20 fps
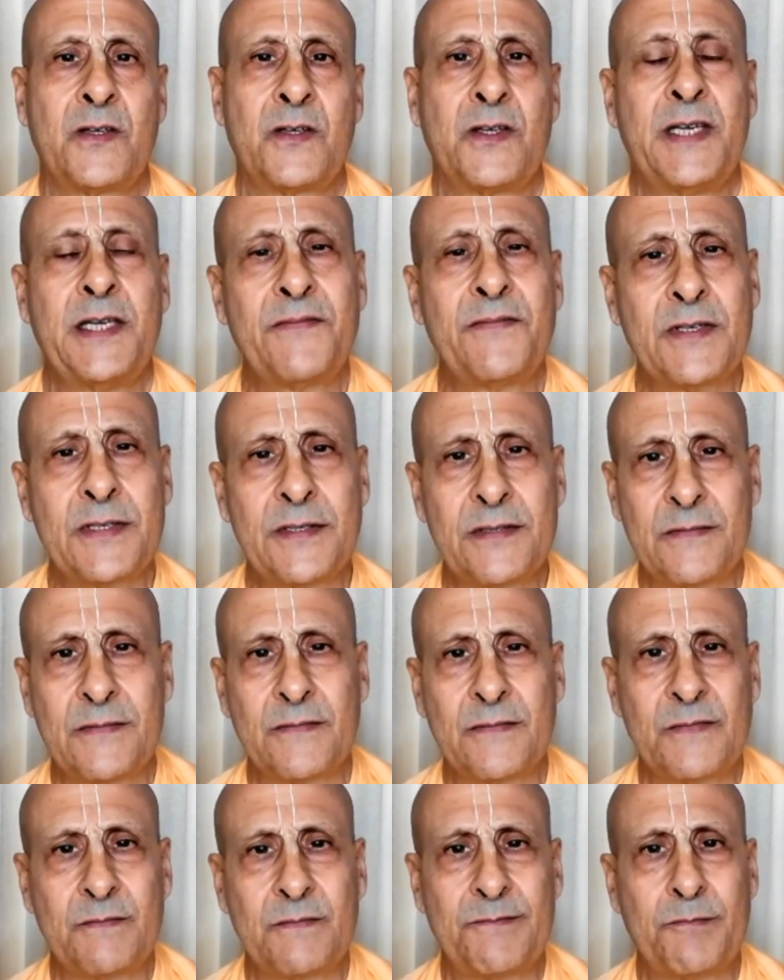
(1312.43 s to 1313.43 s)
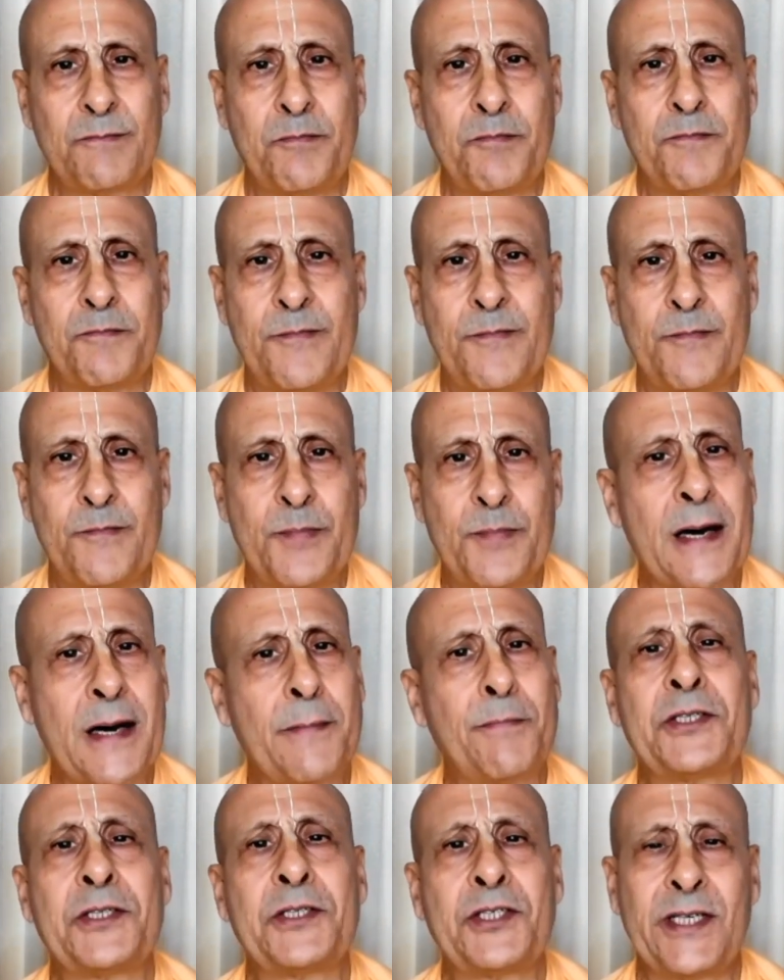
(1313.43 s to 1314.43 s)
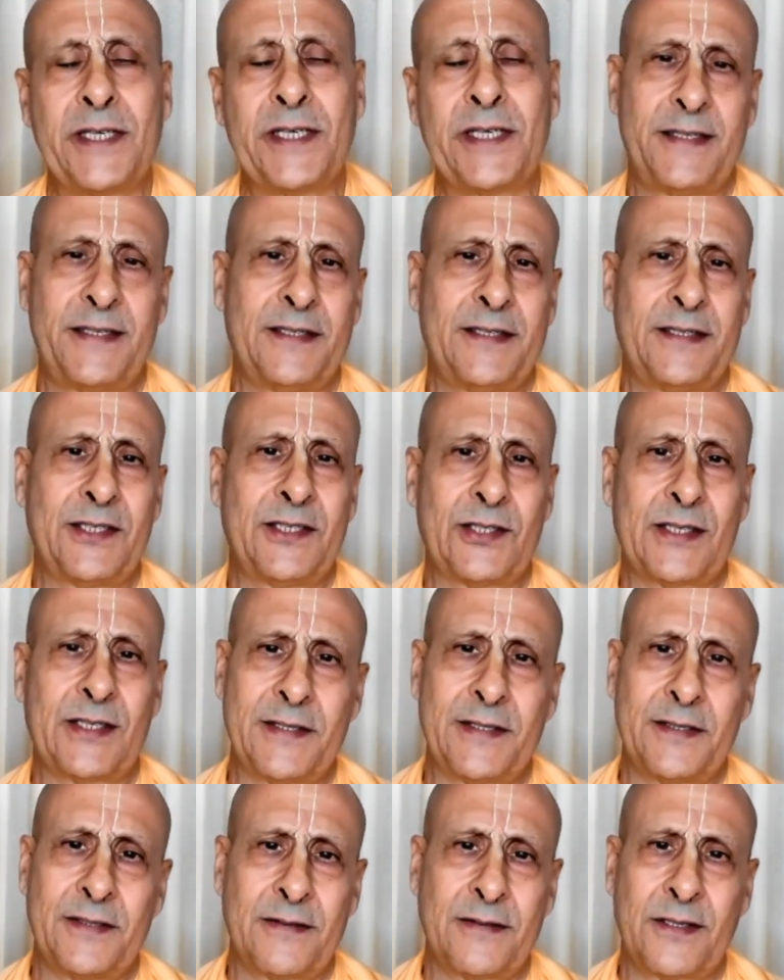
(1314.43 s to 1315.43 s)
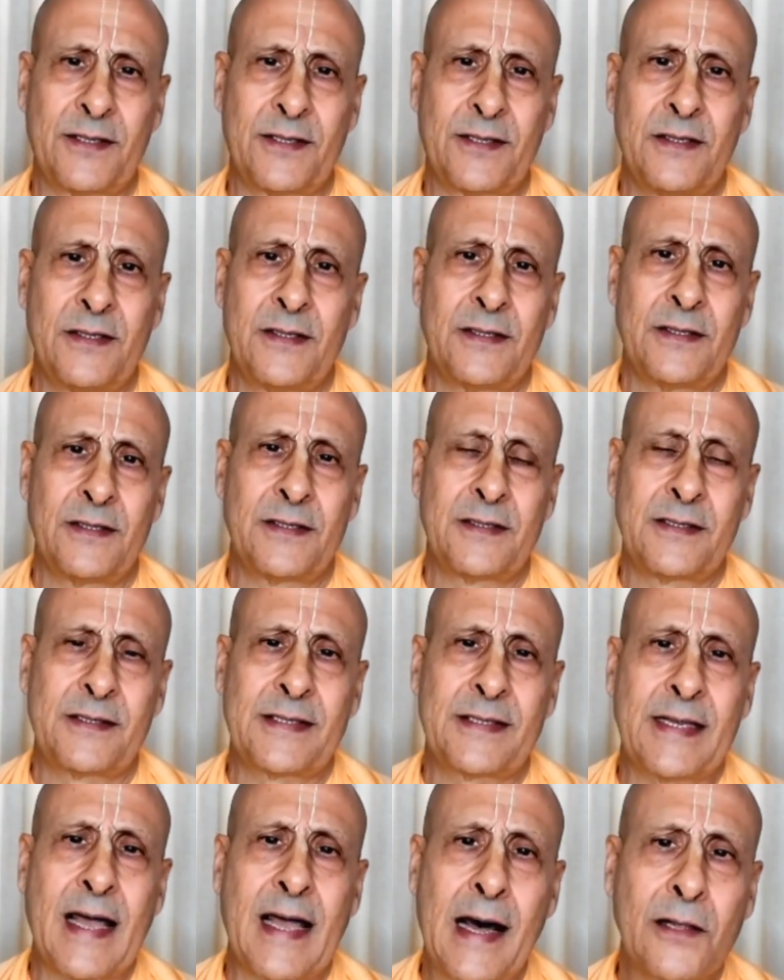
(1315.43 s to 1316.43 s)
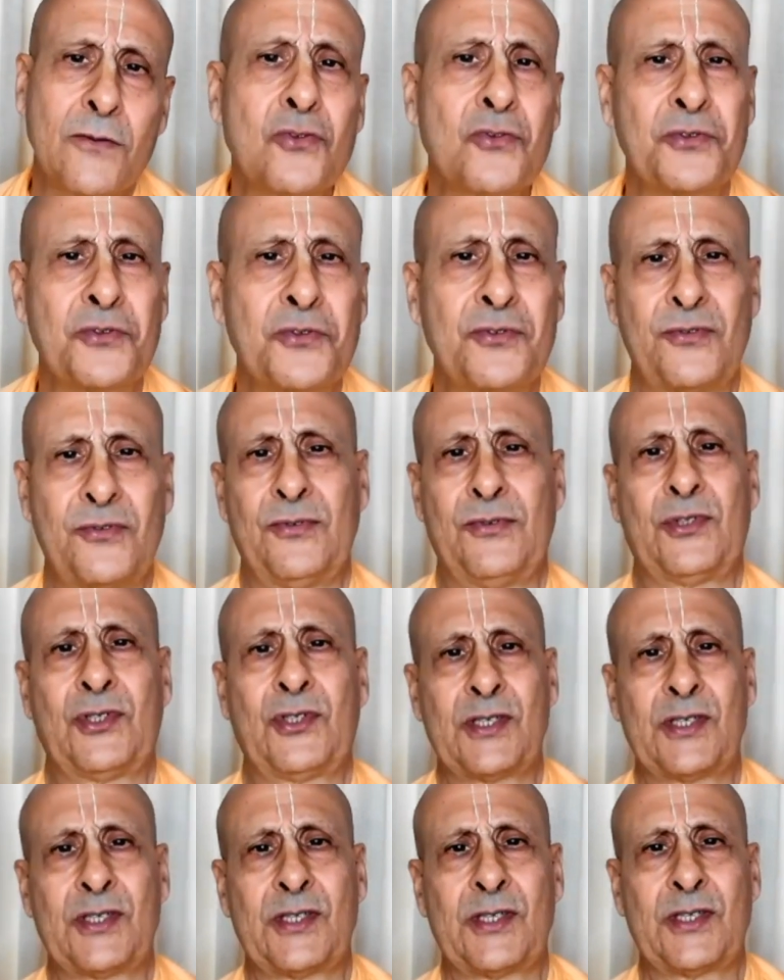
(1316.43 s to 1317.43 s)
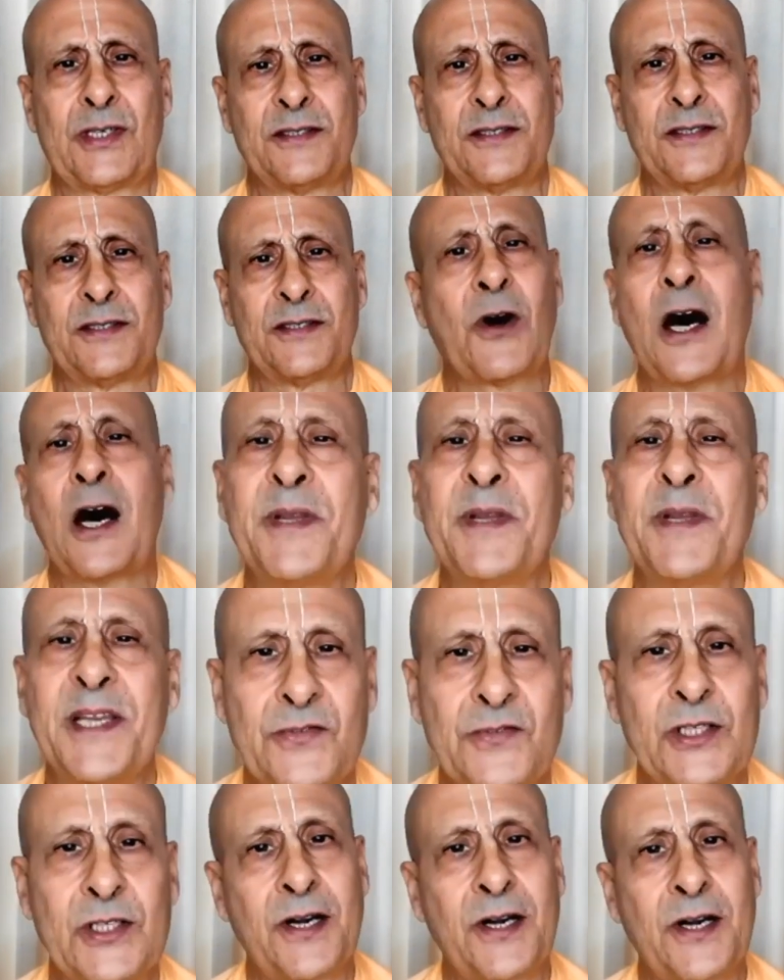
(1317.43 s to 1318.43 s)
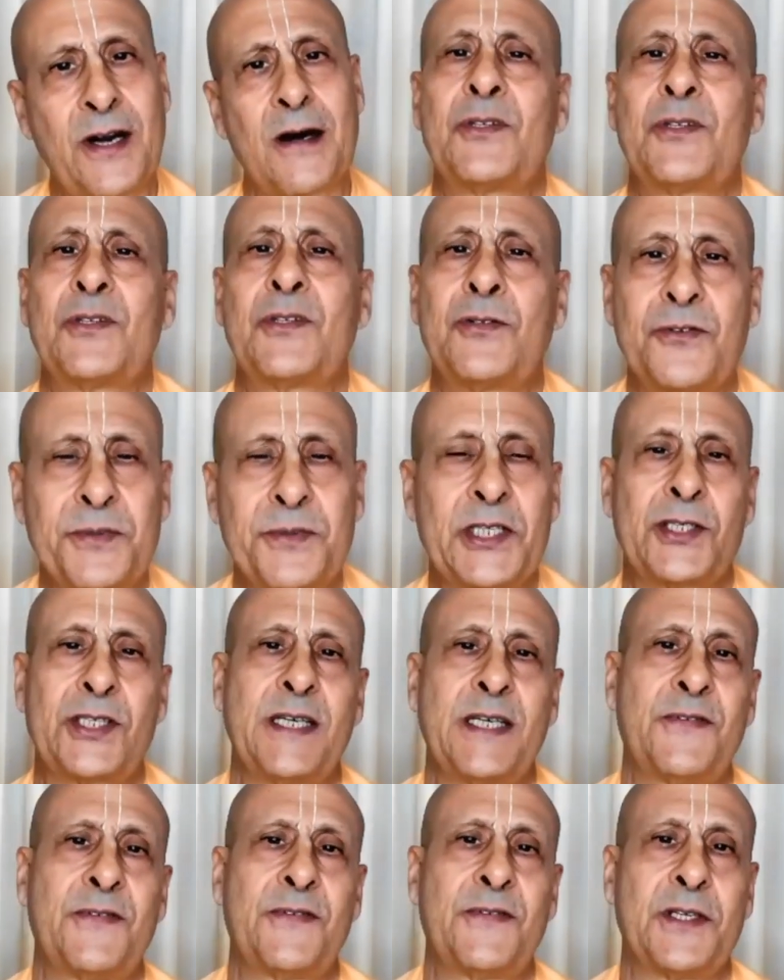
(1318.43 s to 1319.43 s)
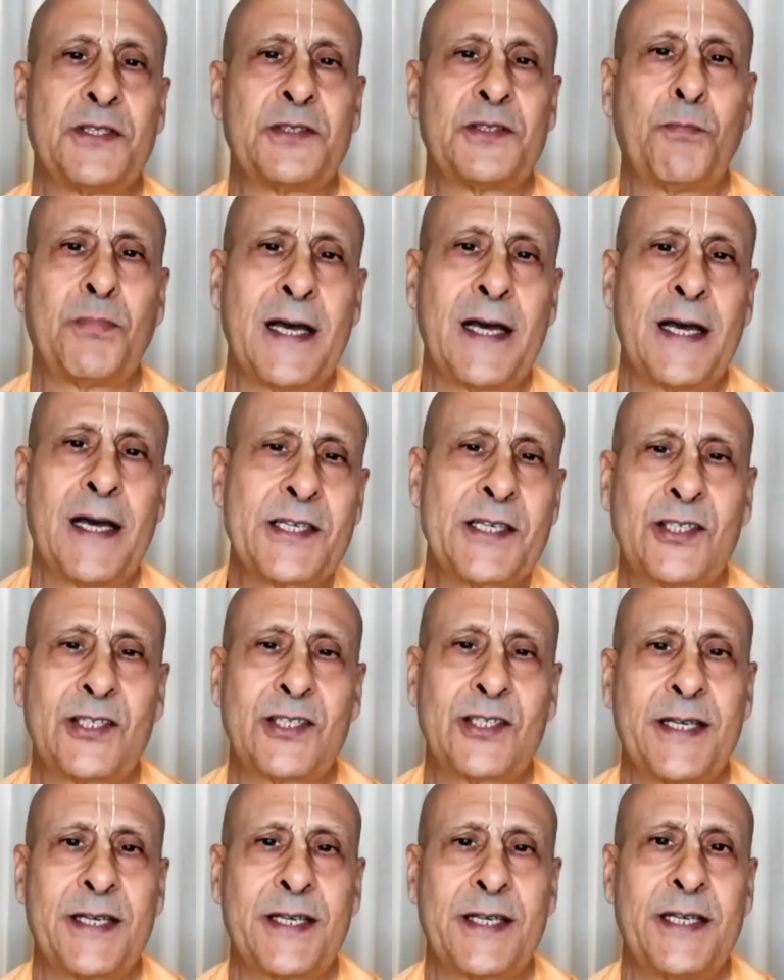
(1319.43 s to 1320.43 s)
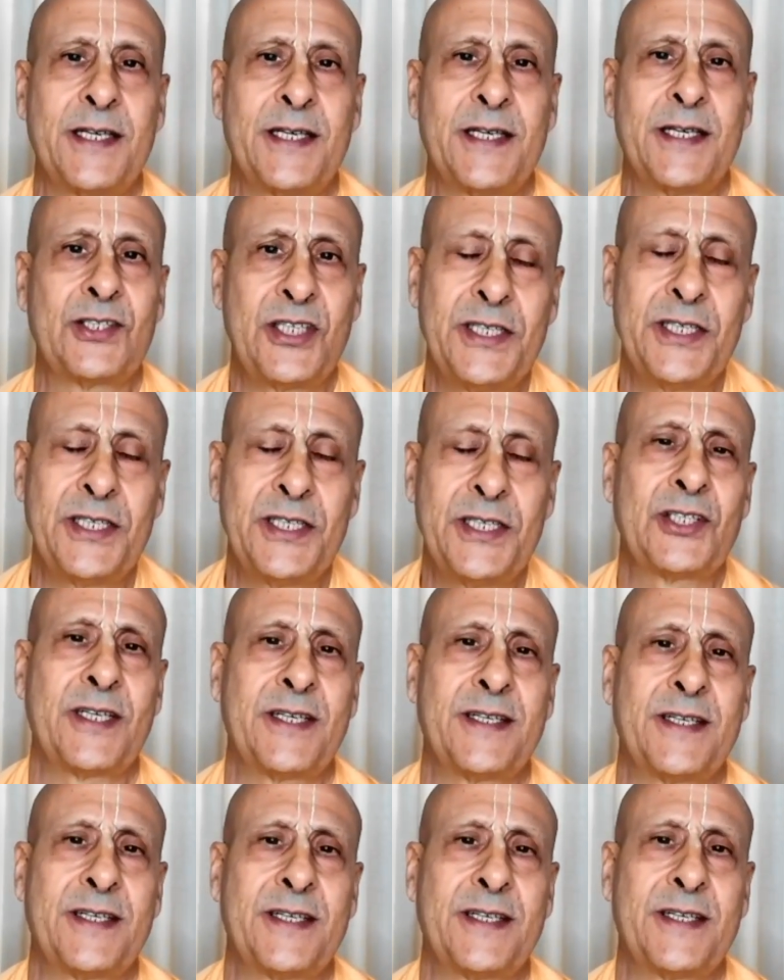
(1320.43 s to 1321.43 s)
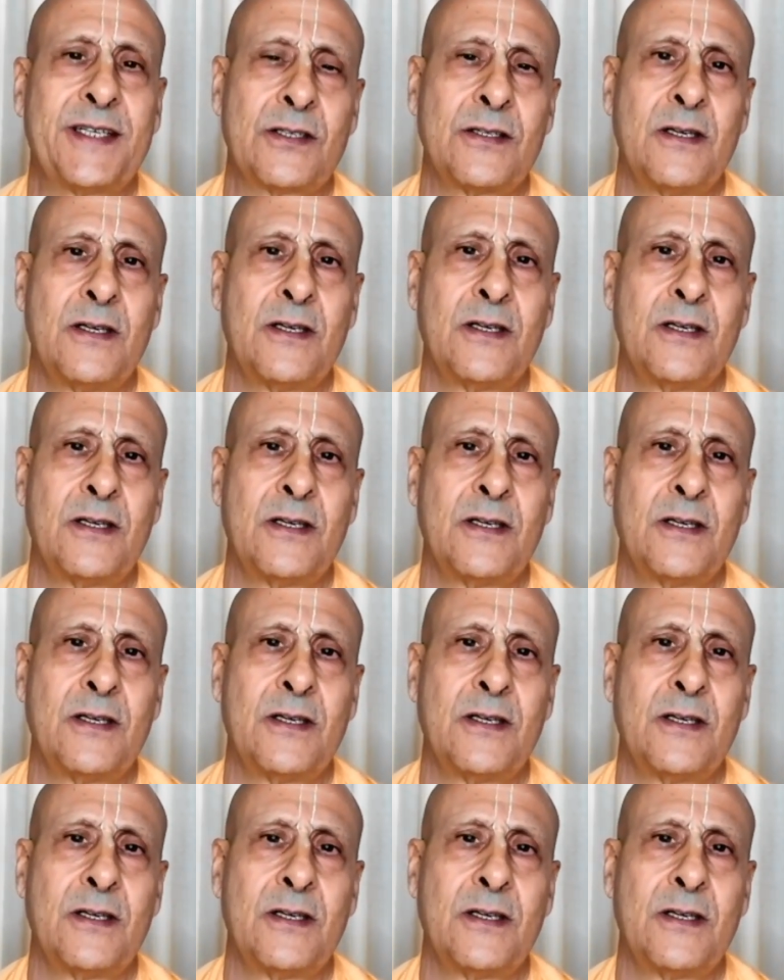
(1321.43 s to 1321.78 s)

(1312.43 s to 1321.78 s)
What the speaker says: Even Babaji's and sadhus and swamis would come to receive his blessings and his teachings.